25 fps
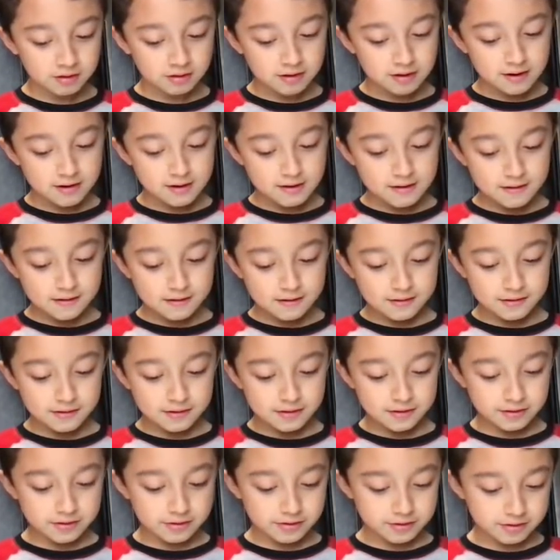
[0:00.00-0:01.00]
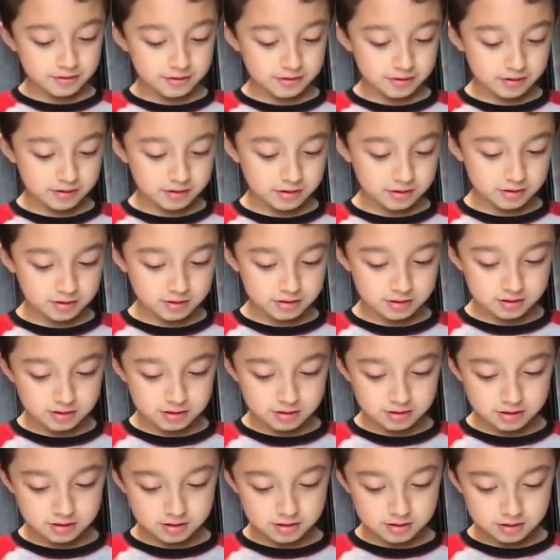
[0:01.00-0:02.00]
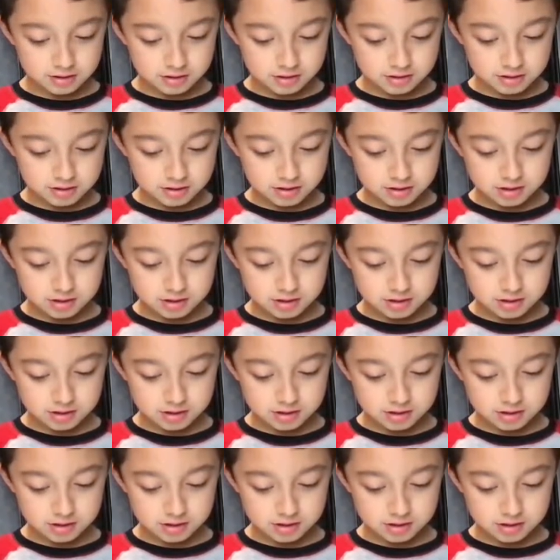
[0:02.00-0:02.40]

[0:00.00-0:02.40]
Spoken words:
(silence)